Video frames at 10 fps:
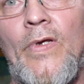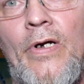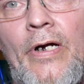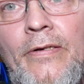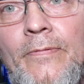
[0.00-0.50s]

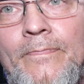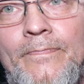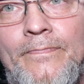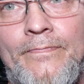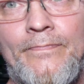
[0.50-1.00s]
All
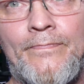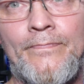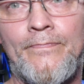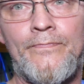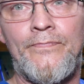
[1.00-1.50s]

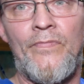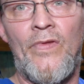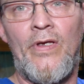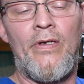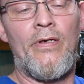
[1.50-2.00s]
right,
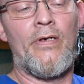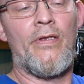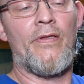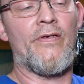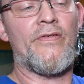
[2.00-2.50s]

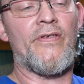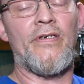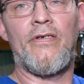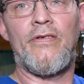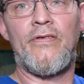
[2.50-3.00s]
this
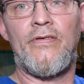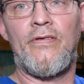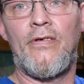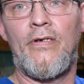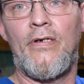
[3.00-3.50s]

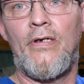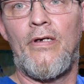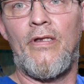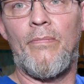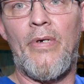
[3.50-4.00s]
is
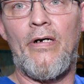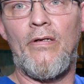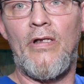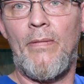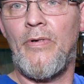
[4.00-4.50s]
the male
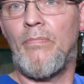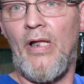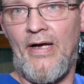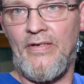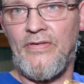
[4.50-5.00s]
Lemon
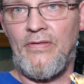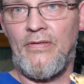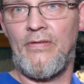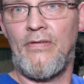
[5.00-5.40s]
Blast.